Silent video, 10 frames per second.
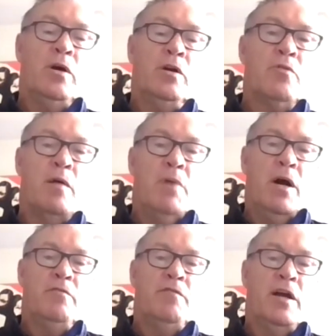a great
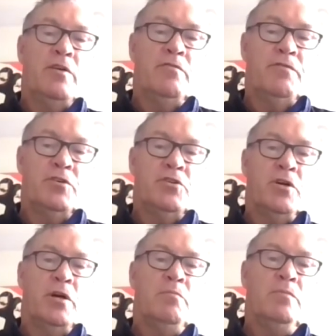motivator of the
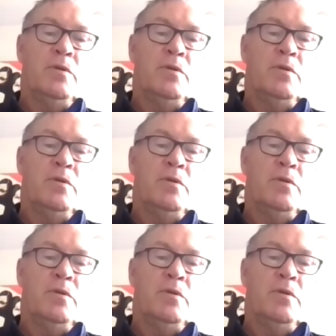team.